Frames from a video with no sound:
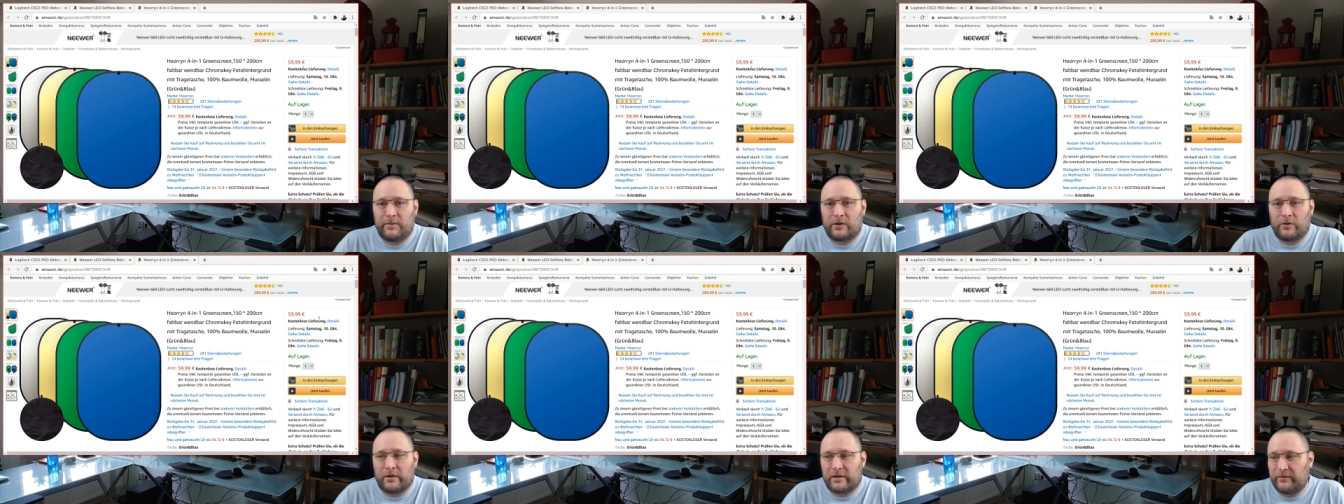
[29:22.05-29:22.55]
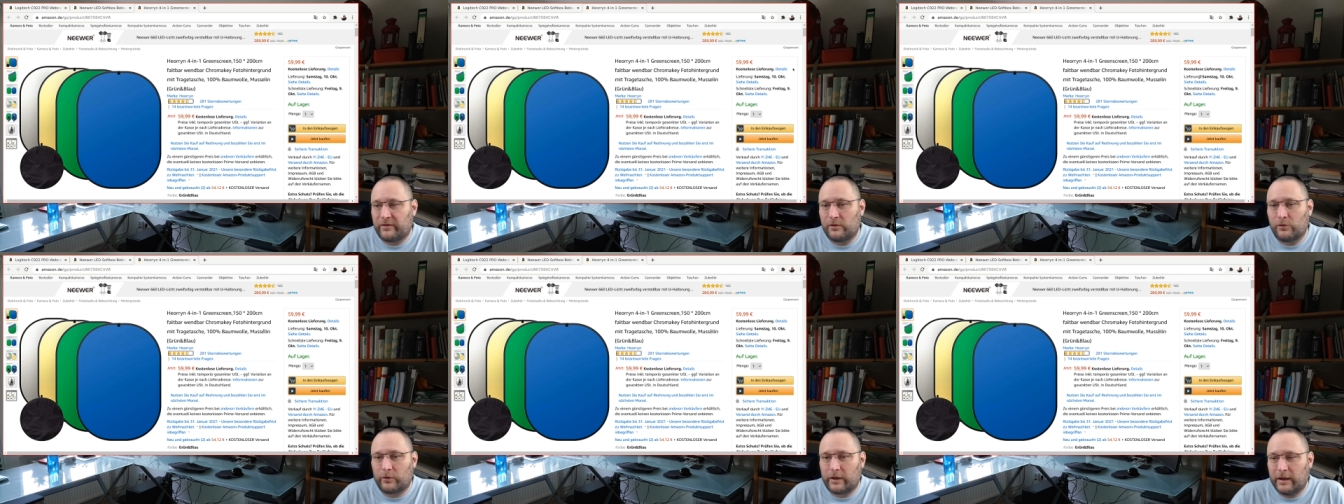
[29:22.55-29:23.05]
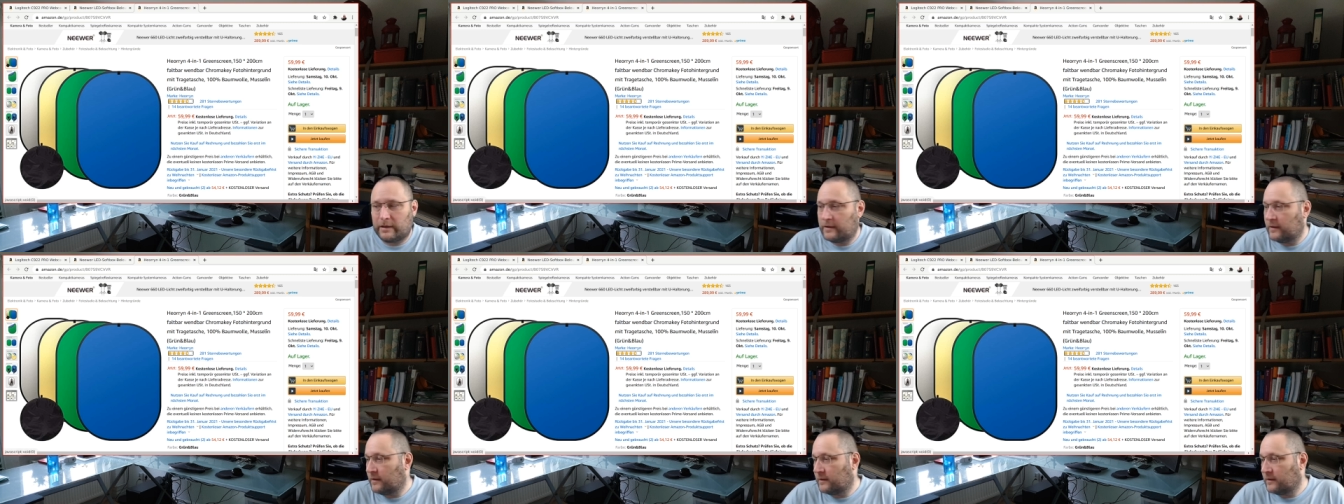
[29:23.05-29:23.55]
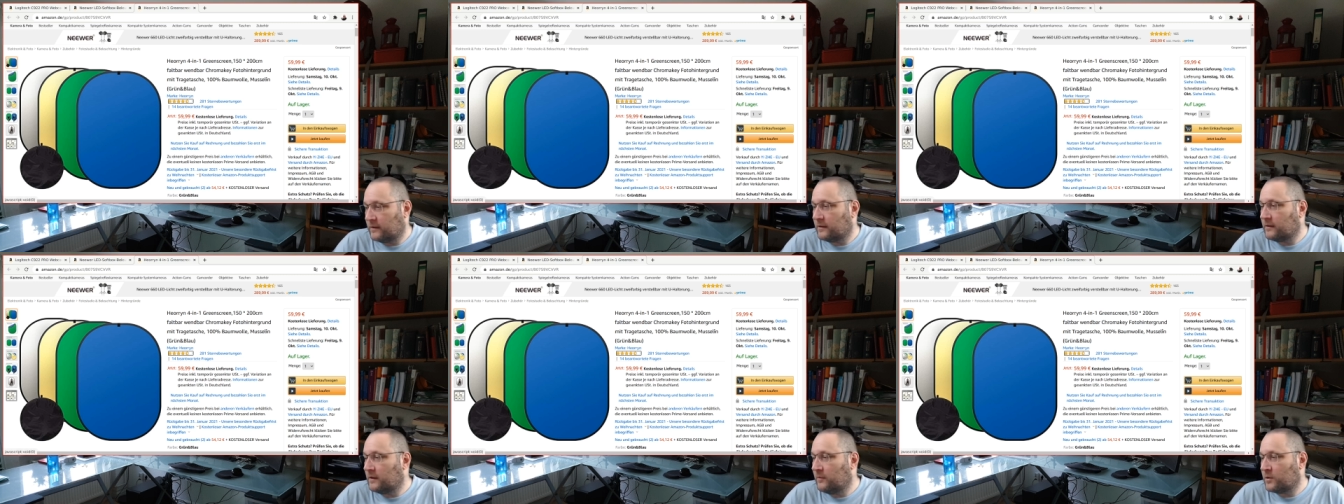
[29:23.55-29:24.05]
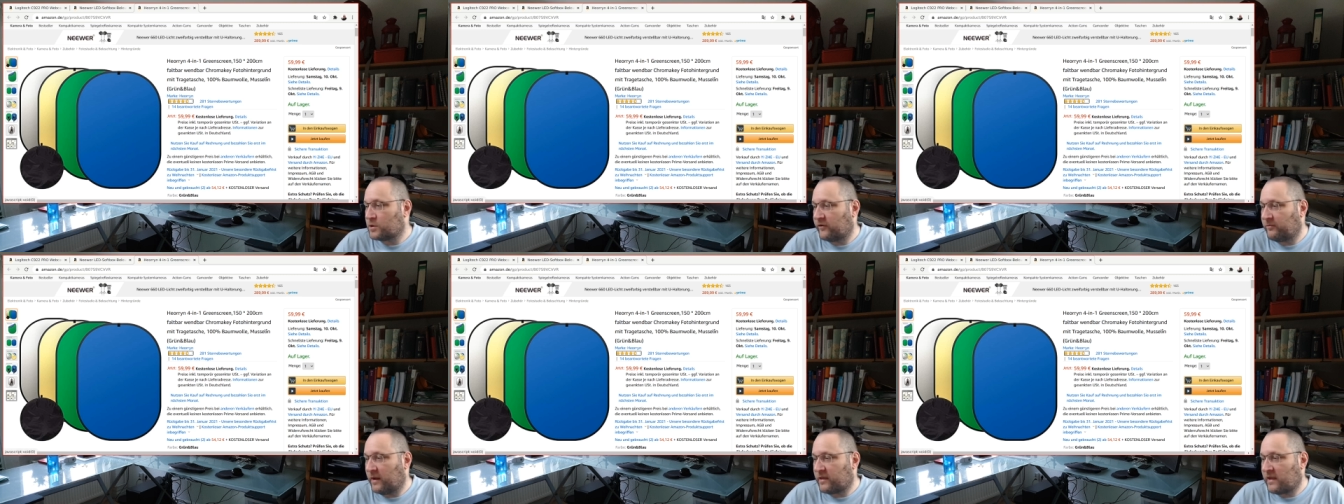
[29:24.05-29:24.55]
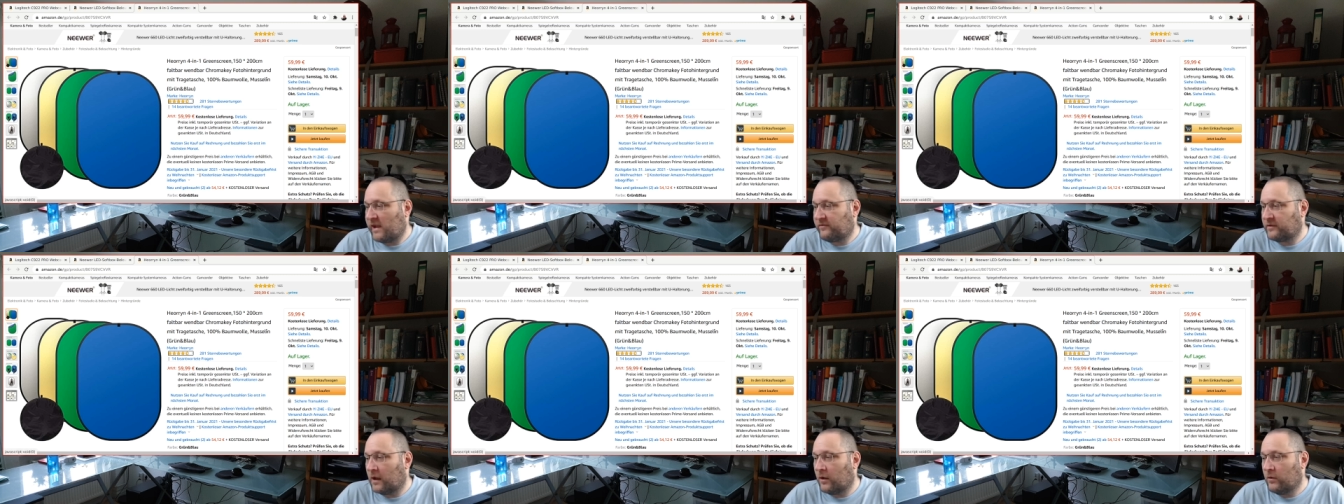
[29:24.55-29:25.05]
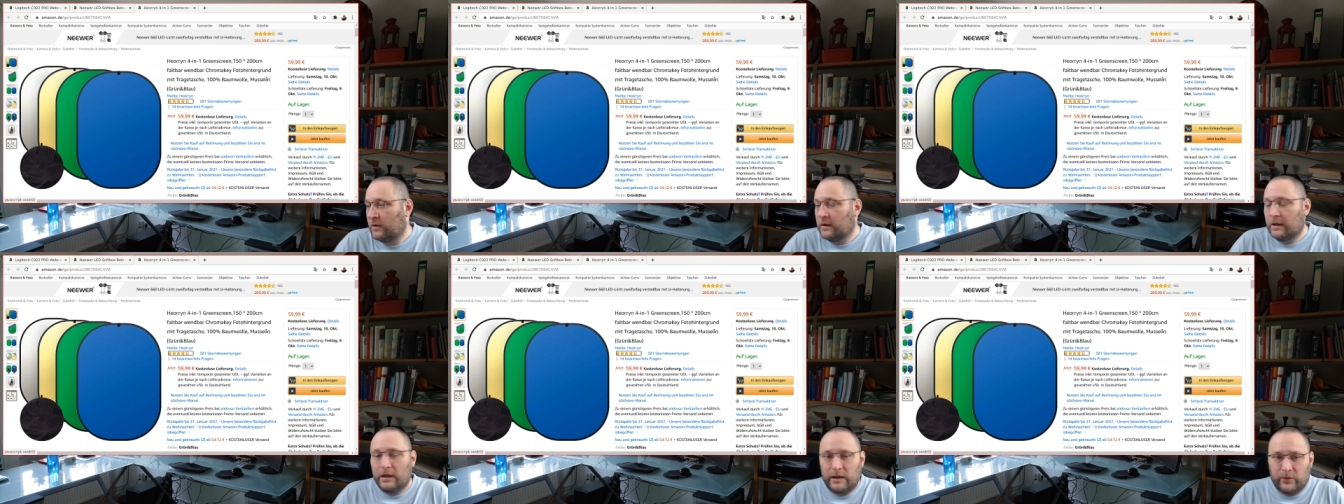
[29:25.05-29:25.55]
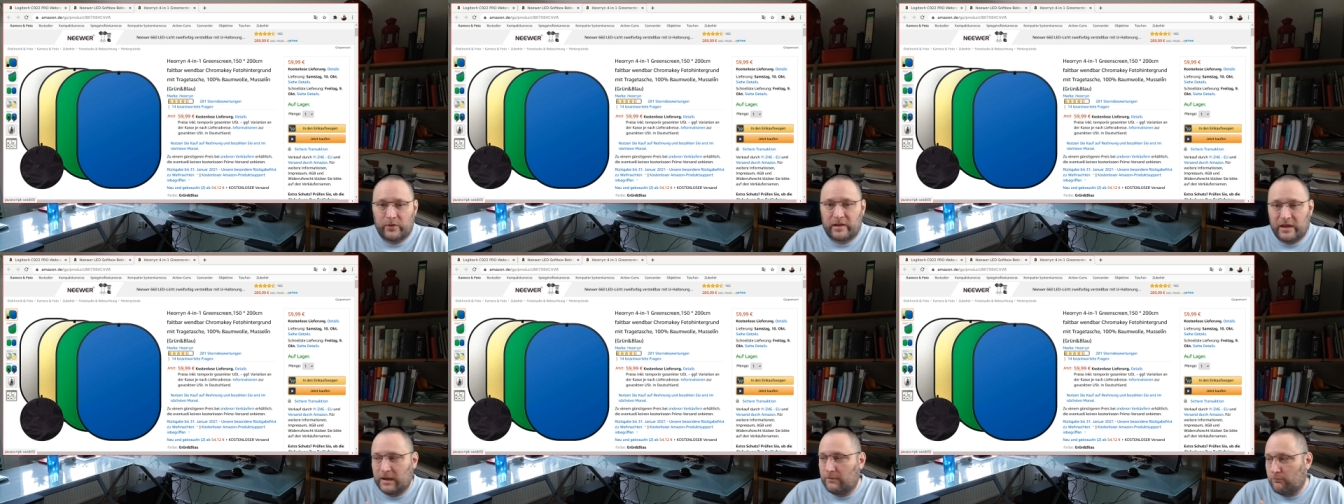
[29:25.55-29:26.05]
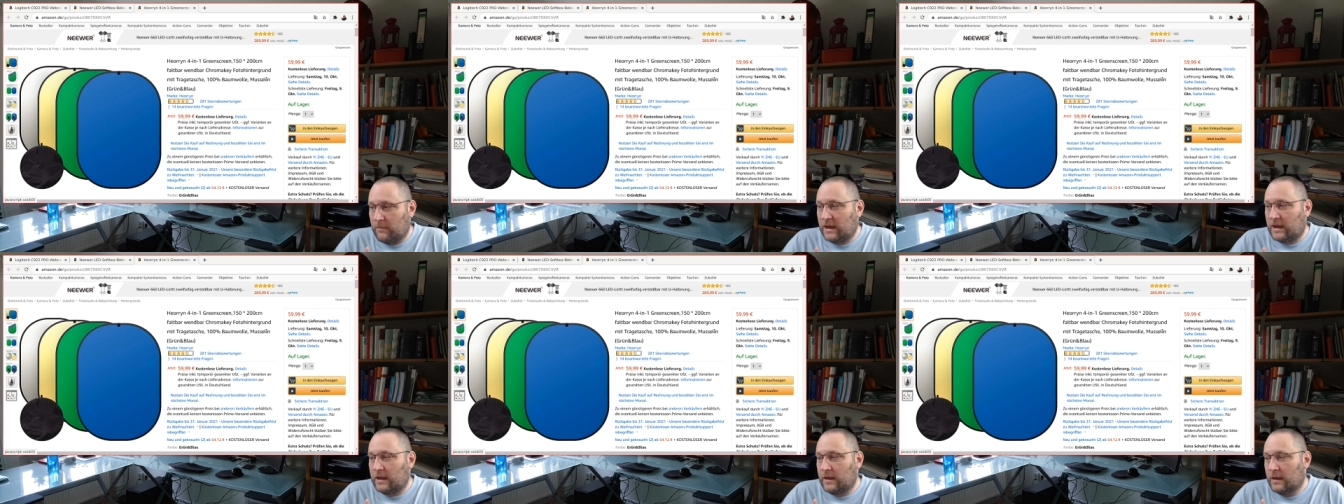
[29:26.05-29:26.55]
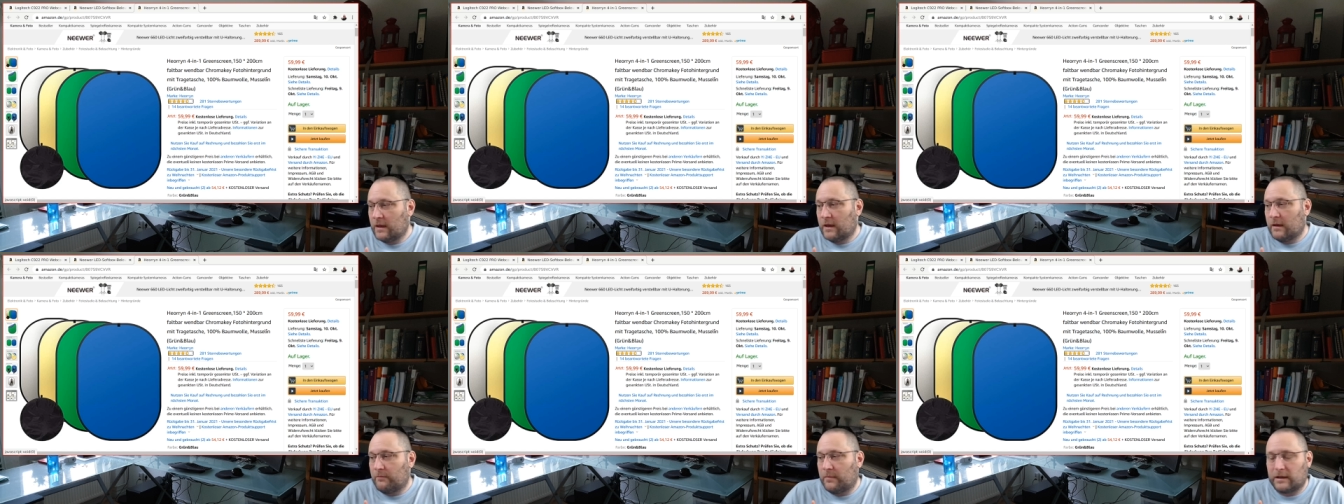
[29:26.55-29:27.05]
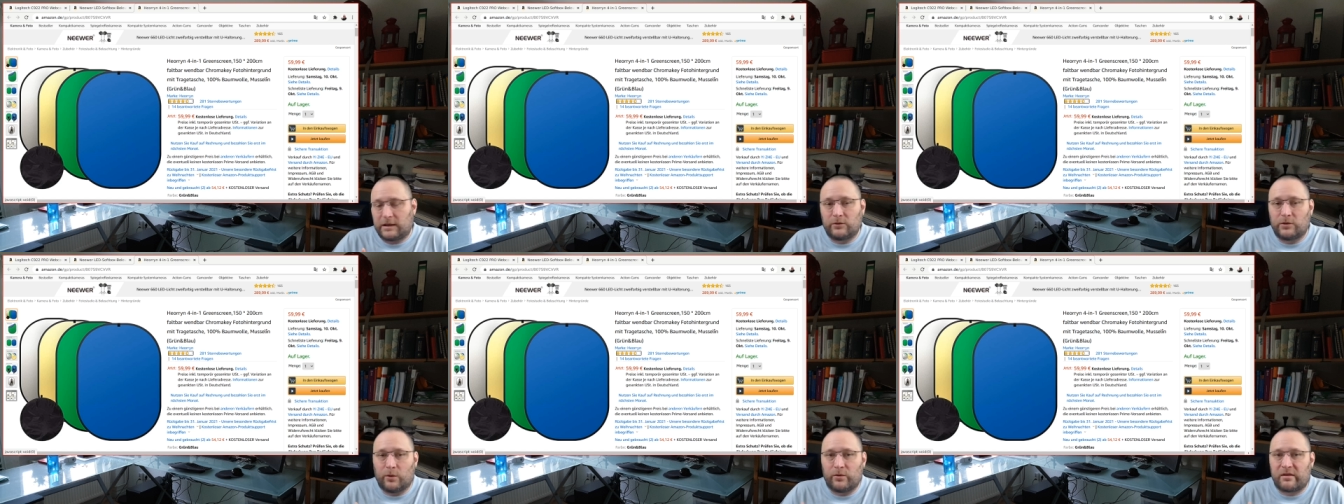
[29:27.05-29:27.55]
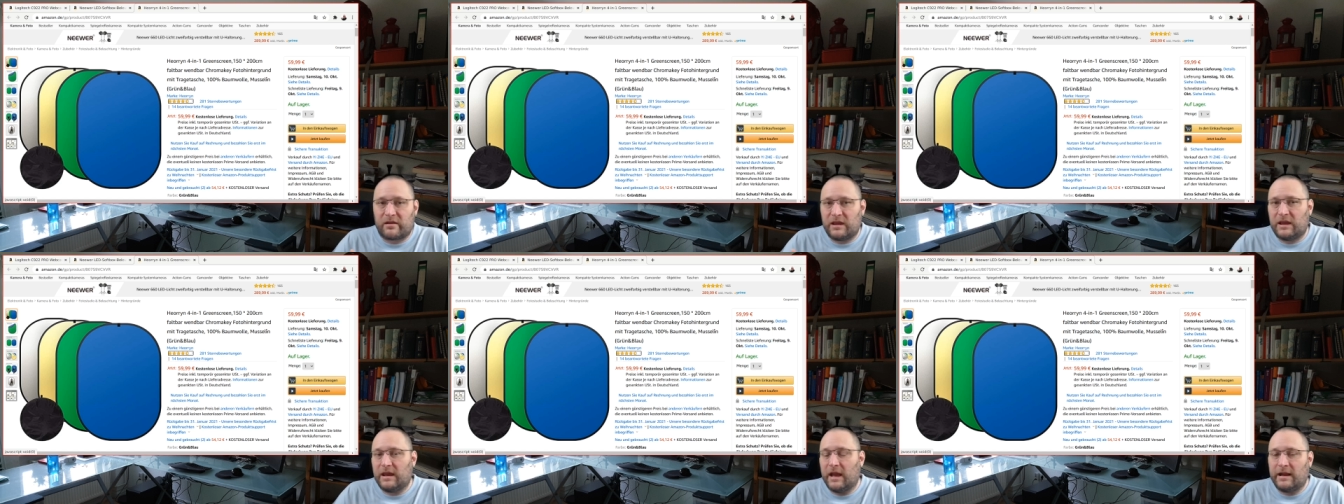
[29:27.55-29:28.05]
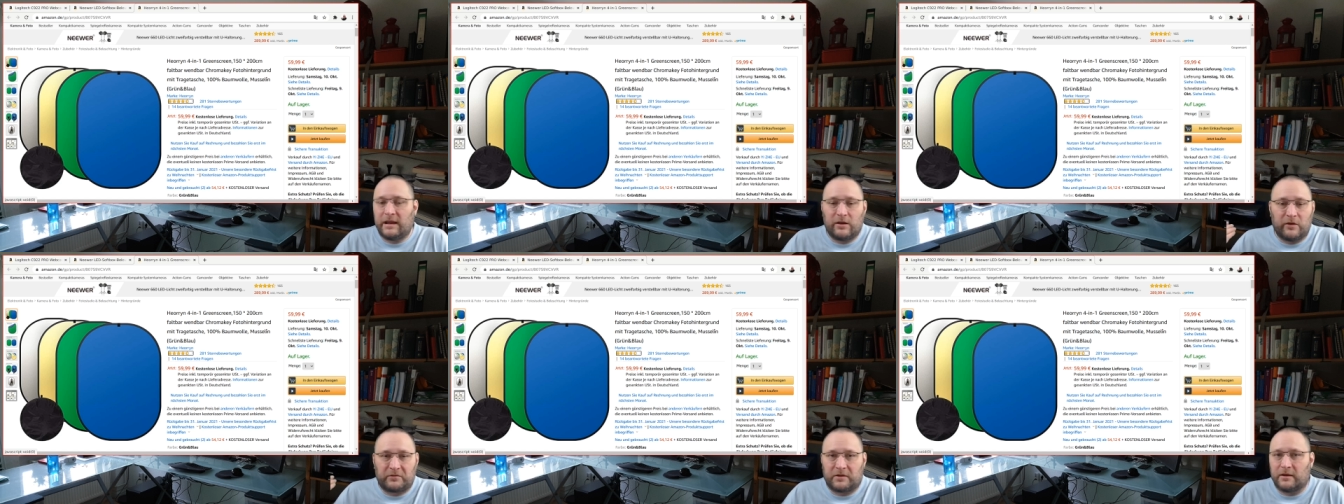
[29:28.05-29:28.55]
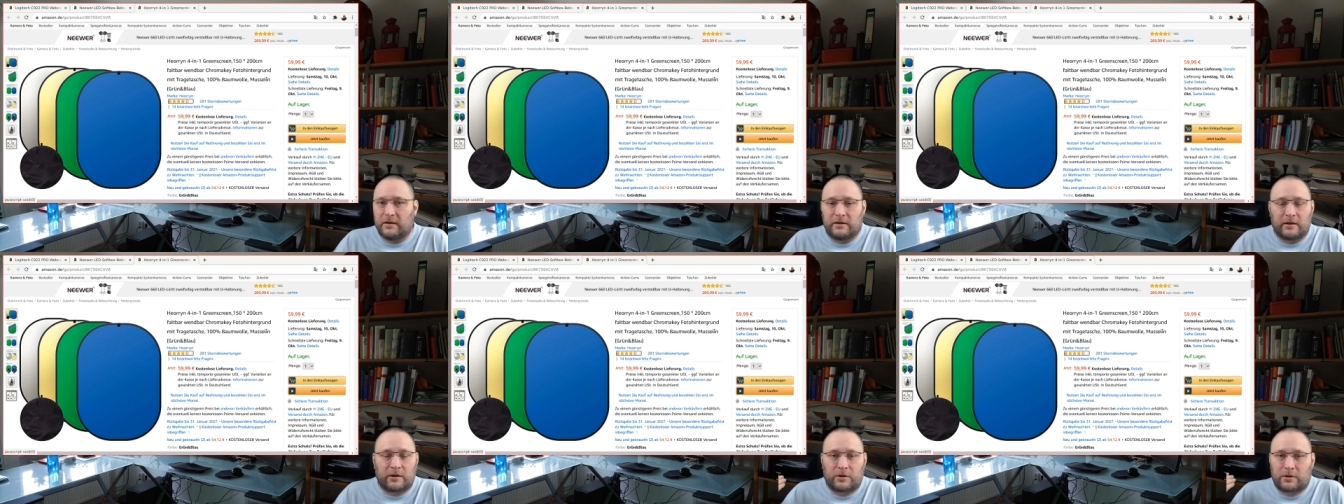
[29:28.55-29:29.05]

Because if you look at the, the image of myself now, you see me, but you don't see any of the, the